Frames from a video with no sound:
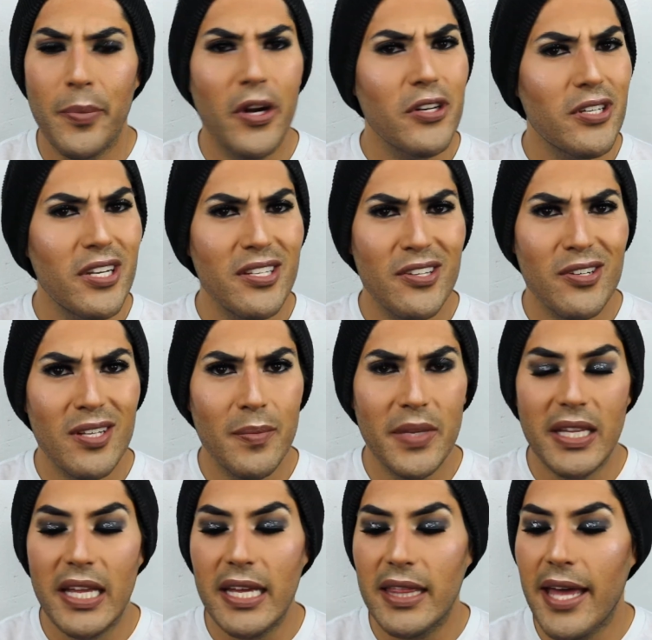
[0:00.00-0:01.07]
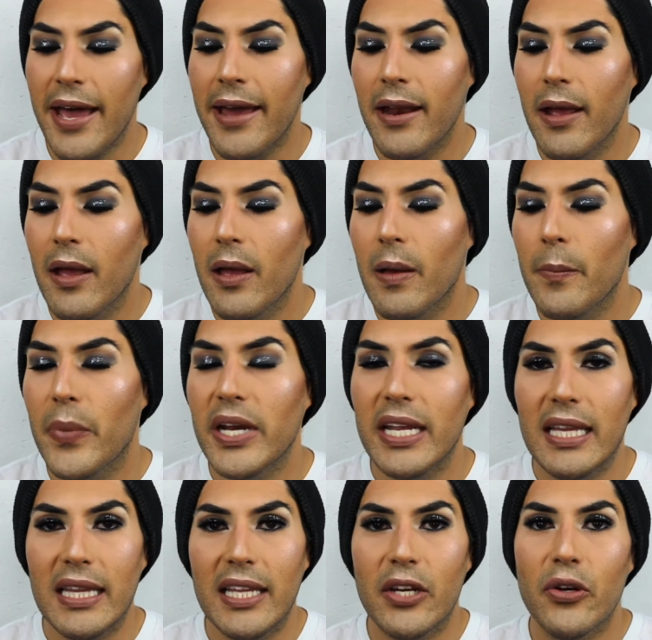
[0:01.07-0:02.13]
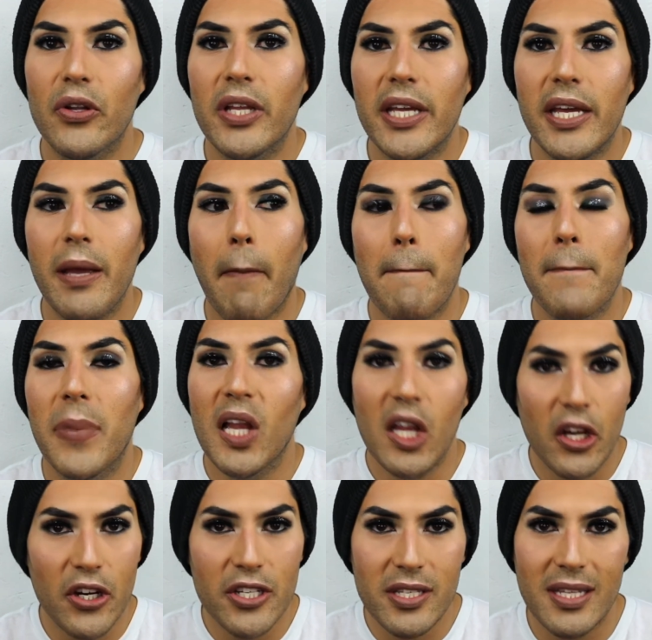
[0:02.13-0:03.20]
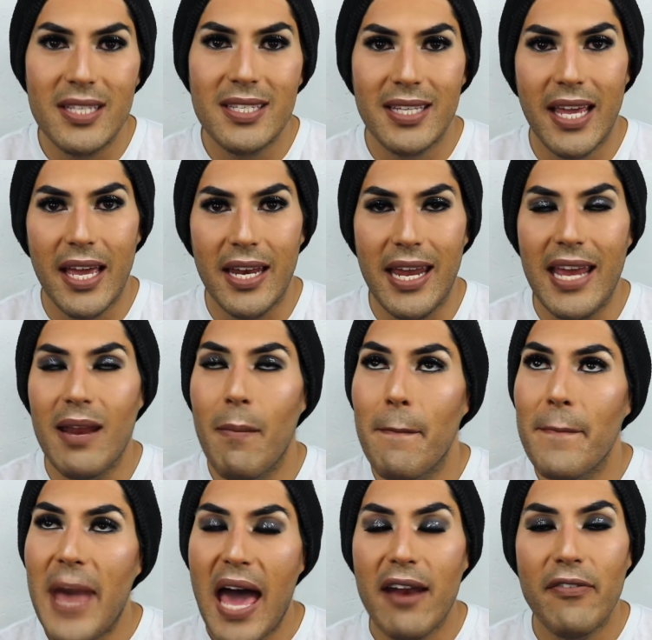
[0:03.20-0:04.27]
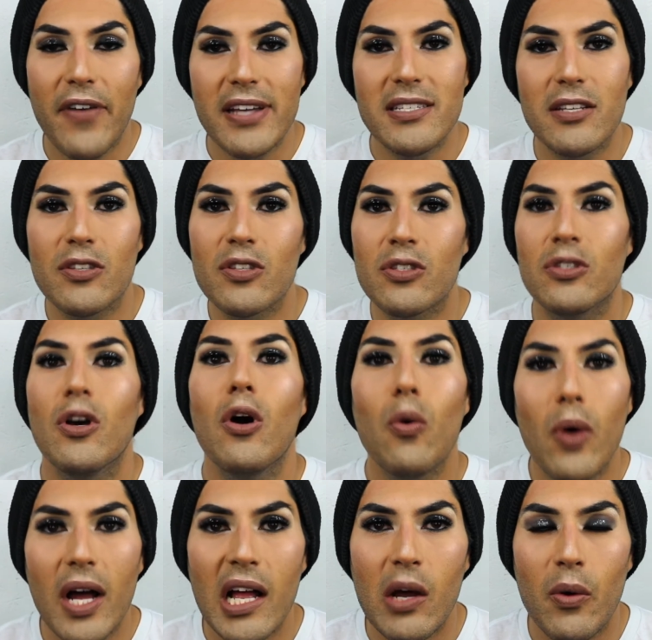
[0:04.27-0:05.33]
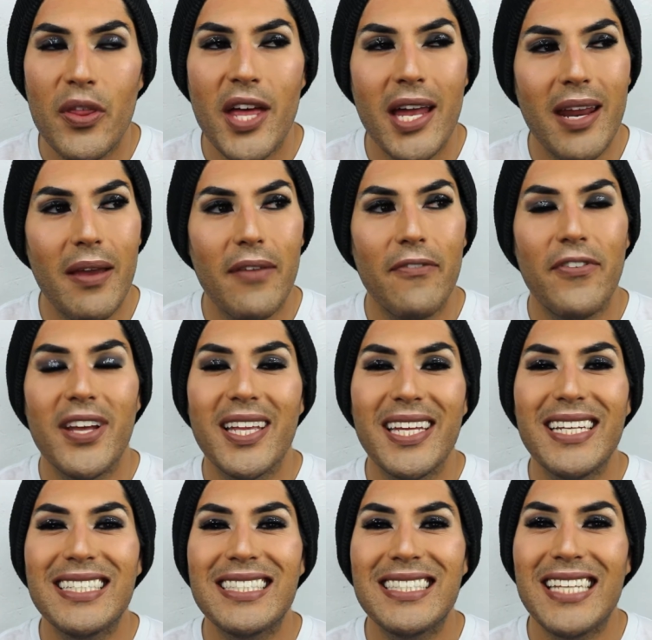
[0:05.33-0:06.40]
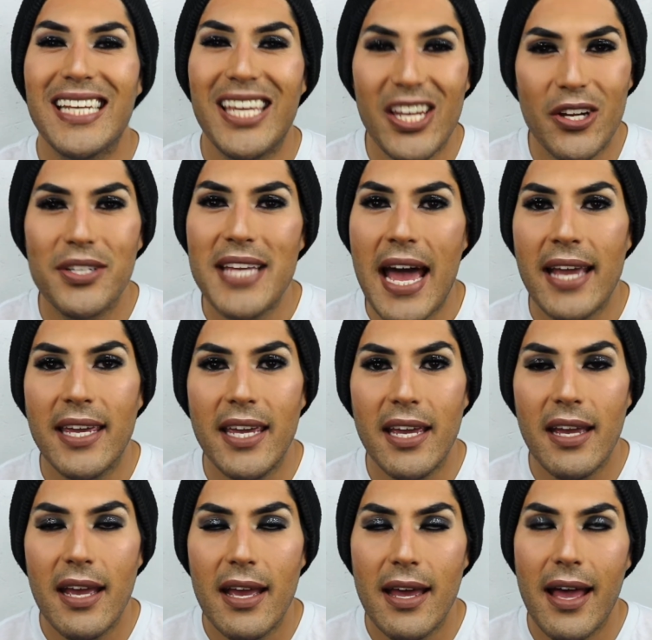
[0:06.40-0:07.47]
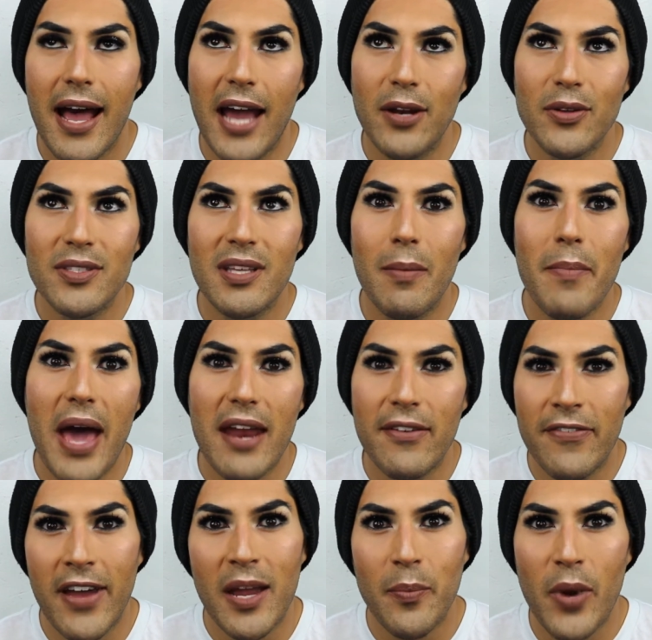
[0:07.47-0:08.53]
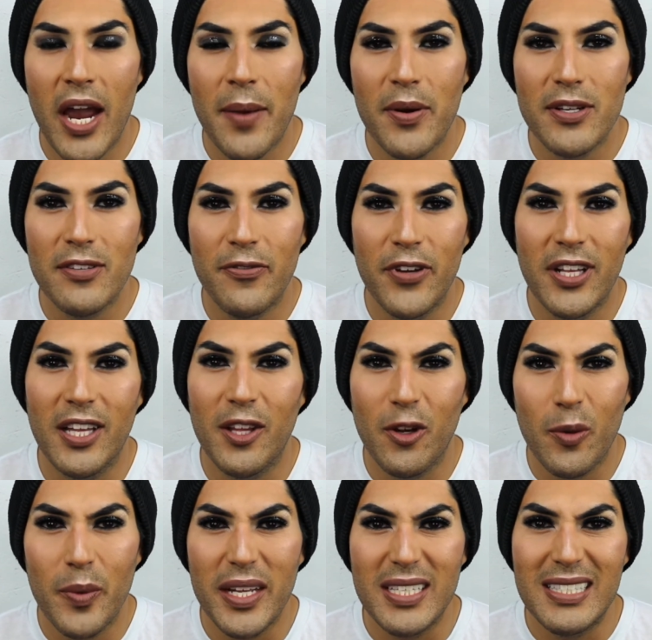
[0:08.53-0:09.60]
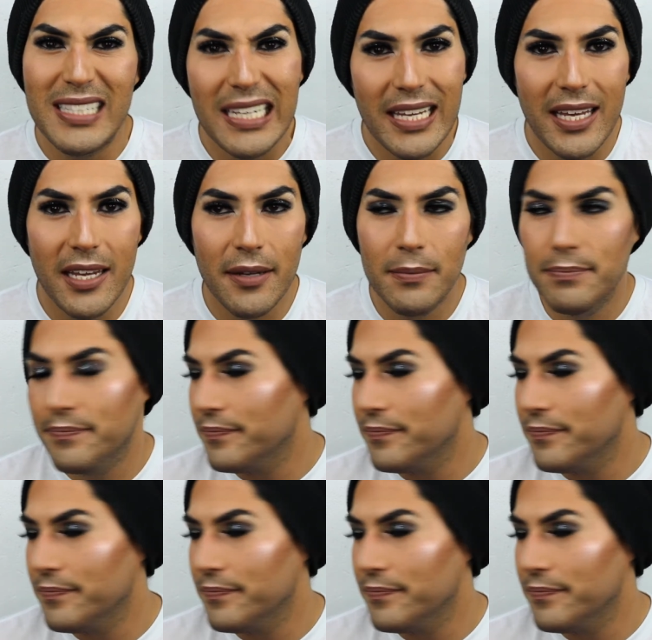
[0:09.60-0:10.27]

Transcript: purchase or something like that. but it literally blurs the skin and it mattifies it so well without it feeling sticky or tacky. I know some mattifying primers feel a little bit sticky.